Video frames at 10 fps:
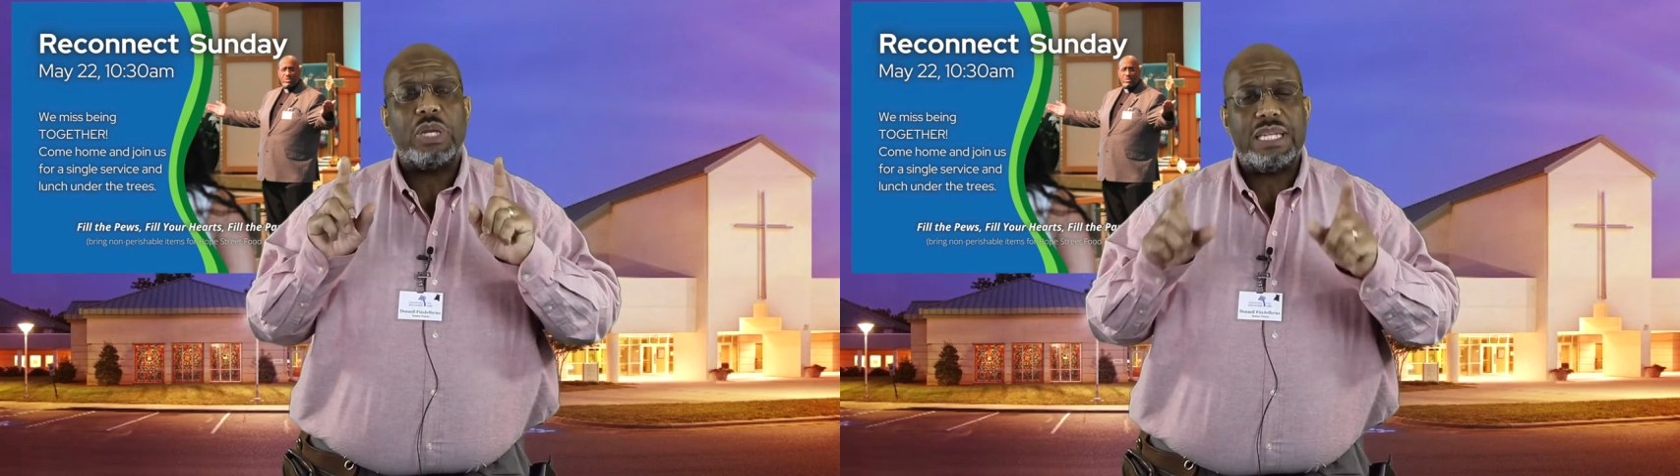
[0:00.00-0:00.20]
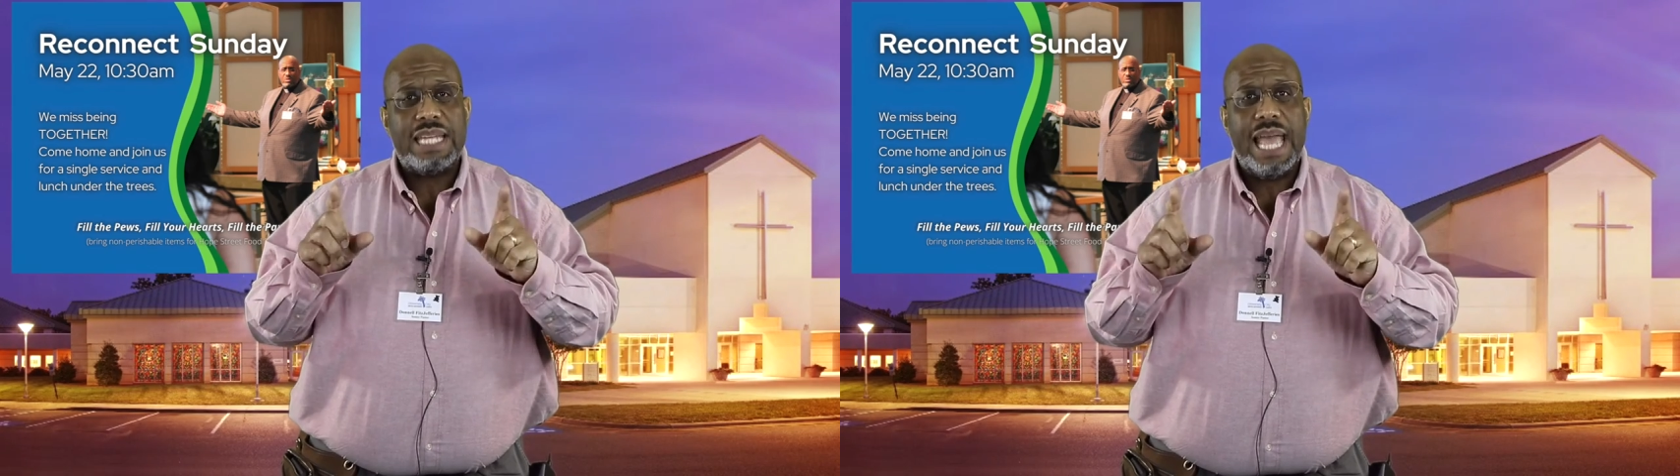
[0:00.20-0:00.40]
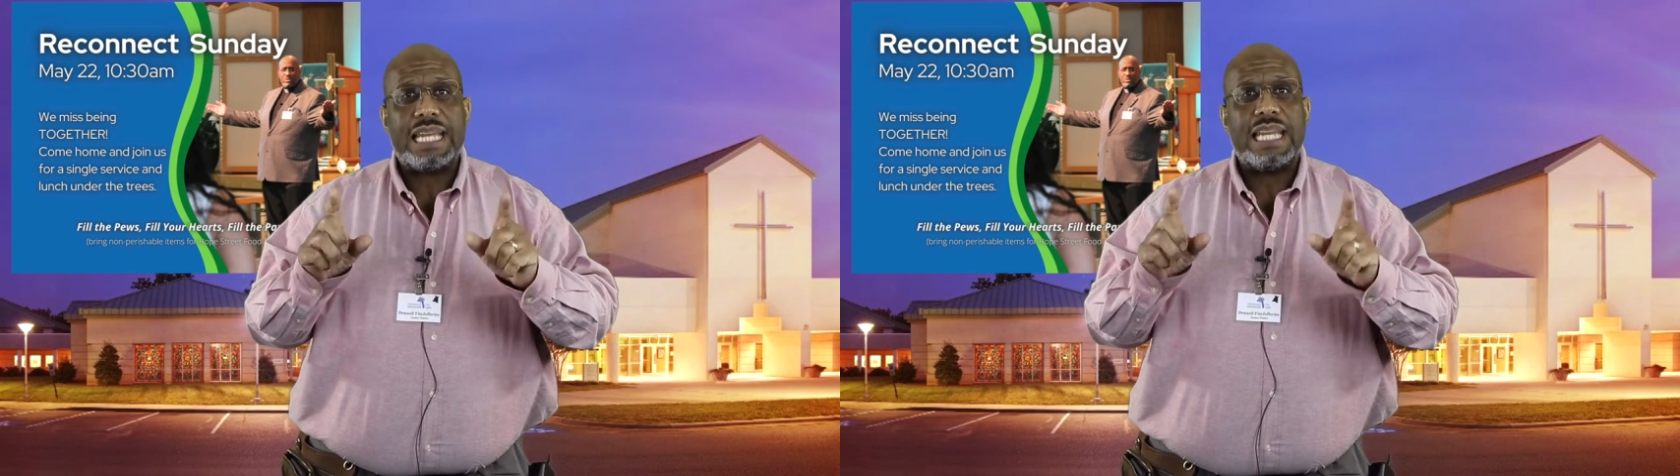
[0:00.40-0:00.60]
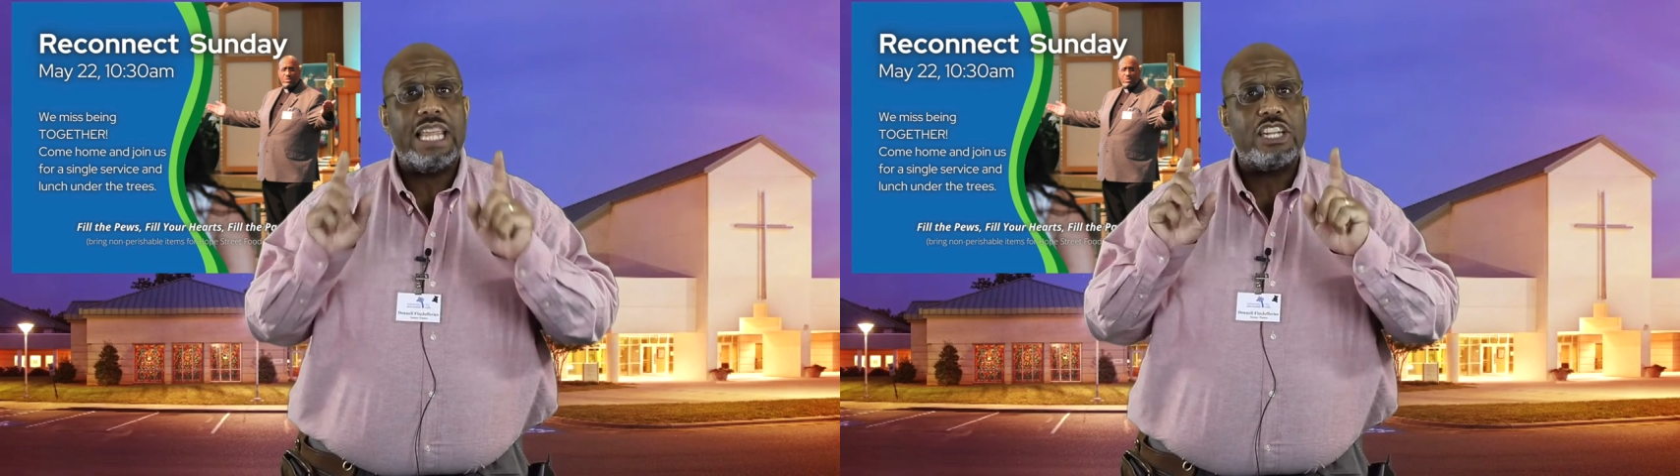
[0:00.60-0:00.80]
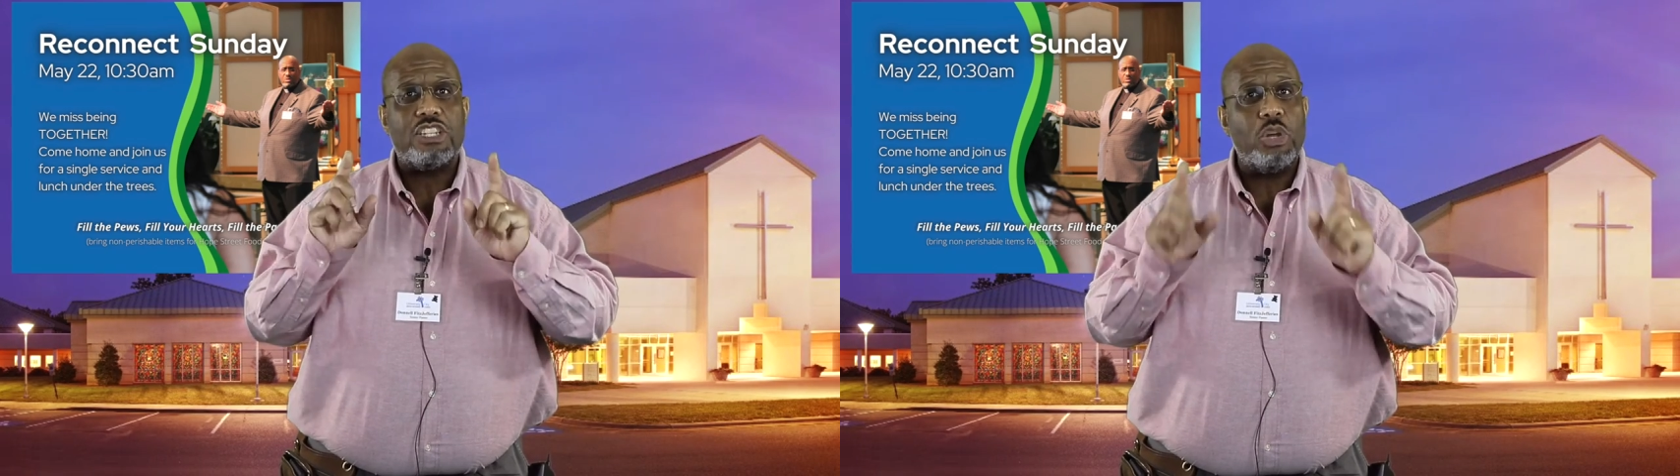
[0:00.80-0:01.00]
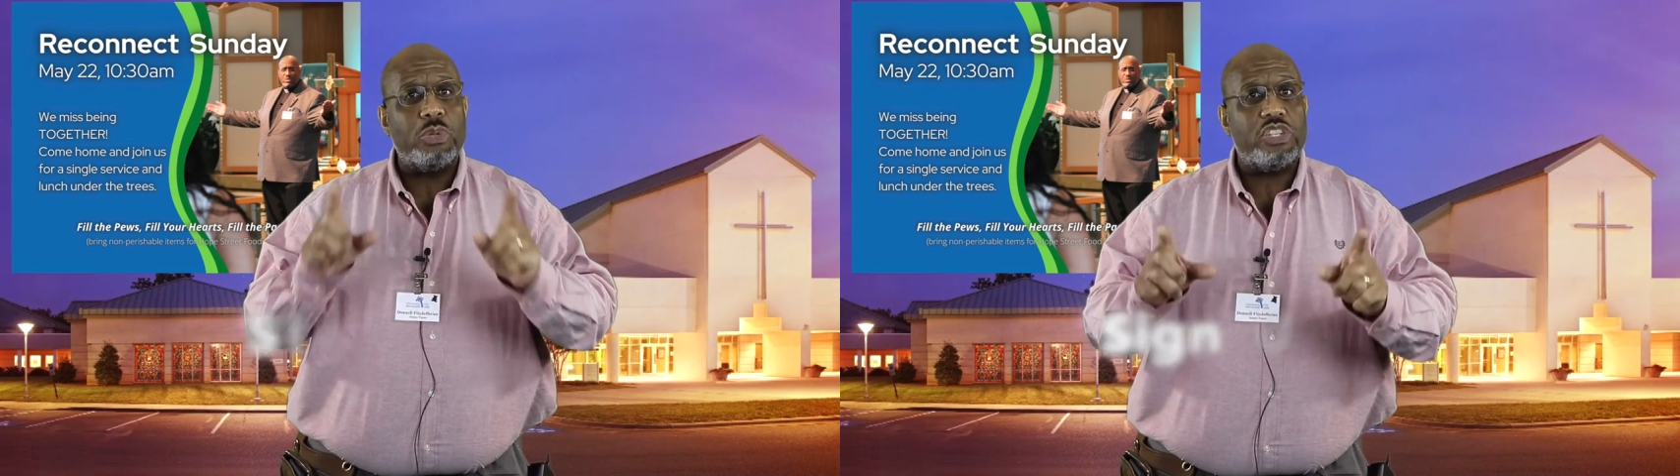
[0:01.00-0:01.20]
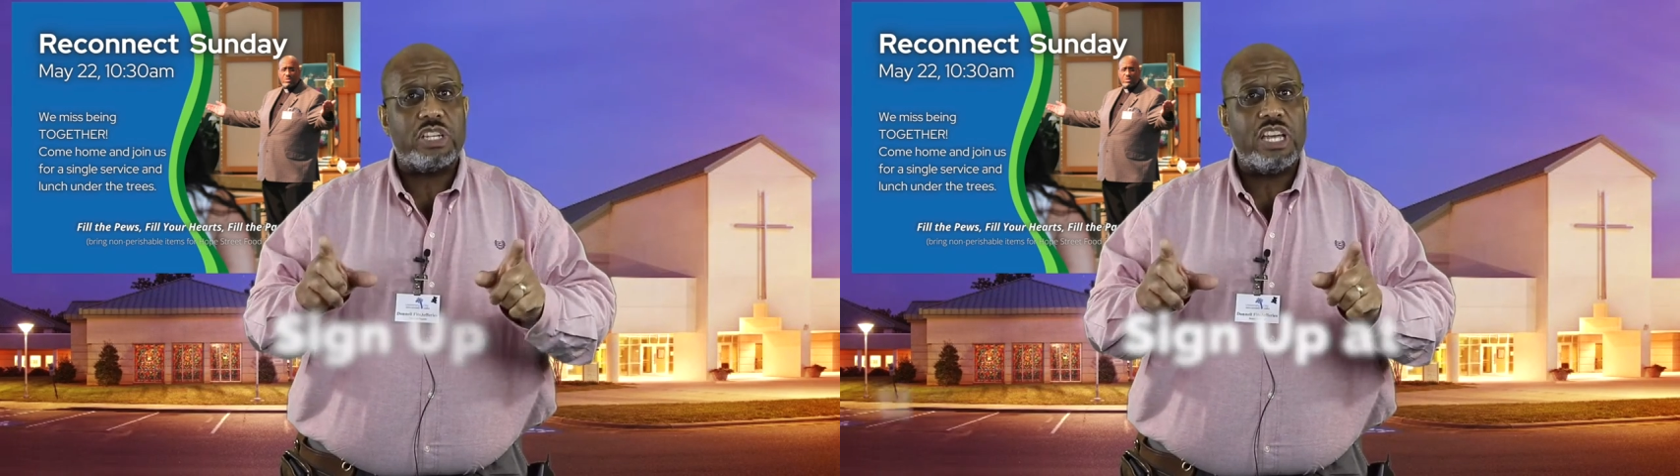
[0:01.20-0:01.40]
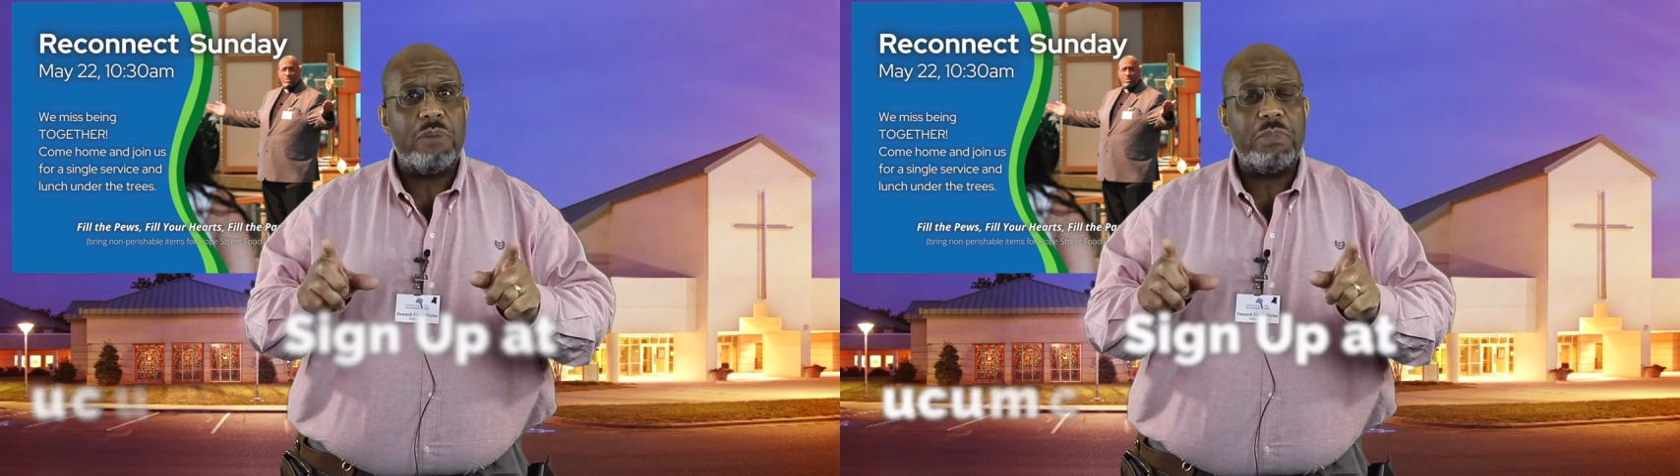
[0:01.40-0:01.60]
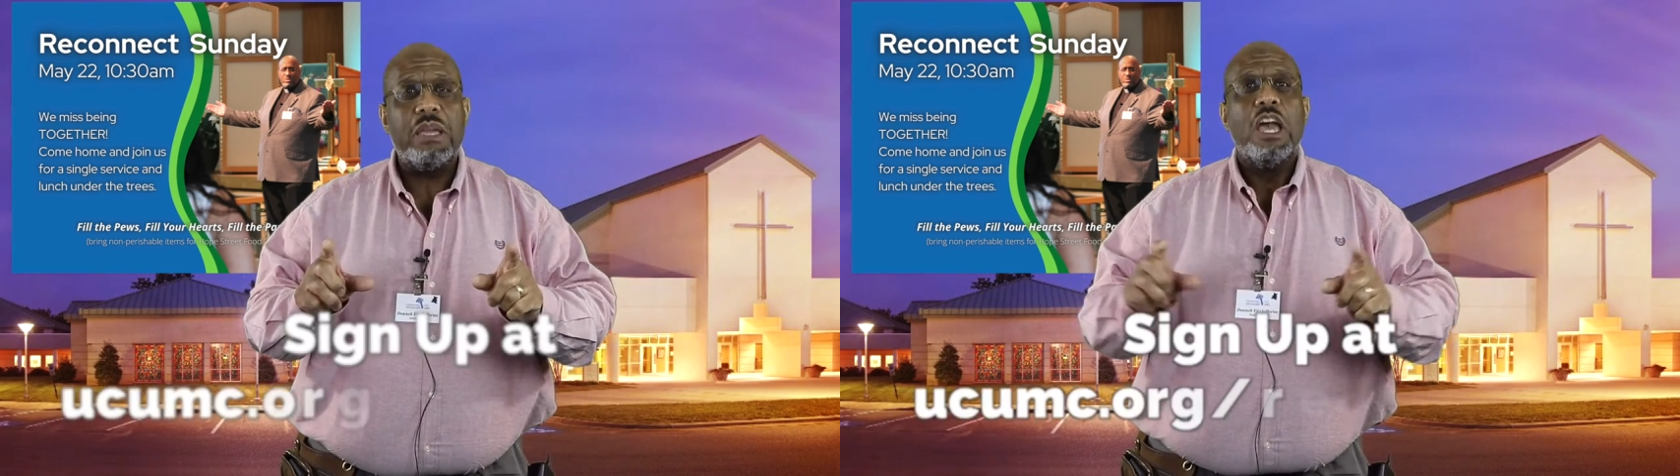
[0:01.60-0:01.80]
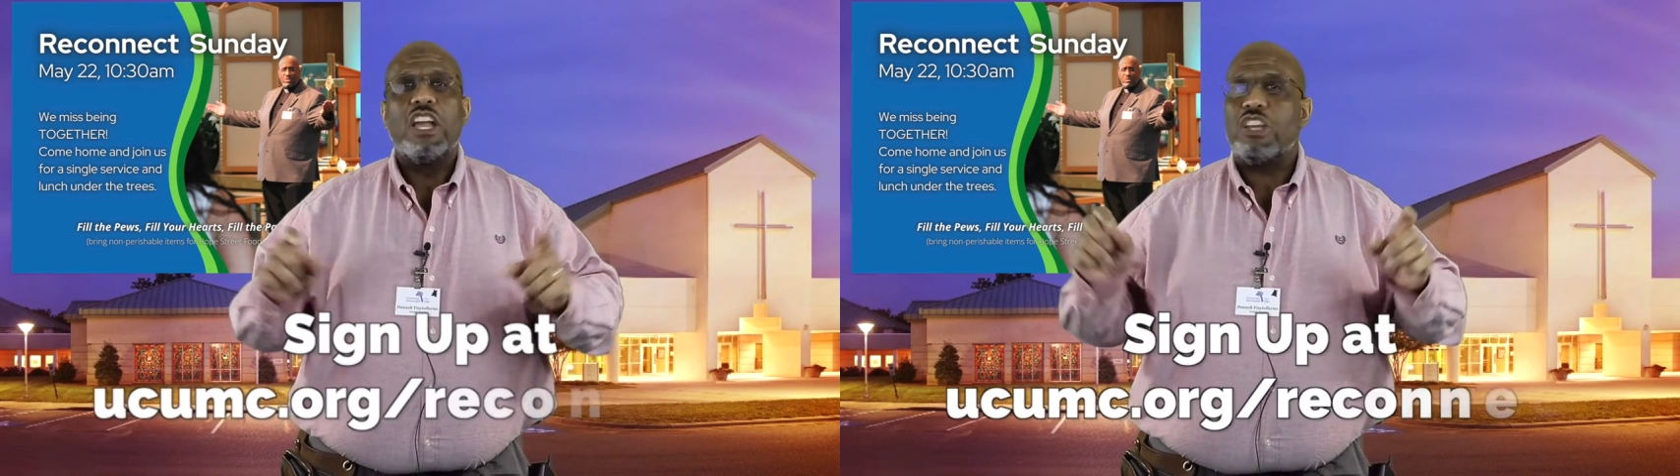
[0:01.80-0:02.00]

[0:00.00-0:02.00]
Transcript: connect and let us know that you're coming,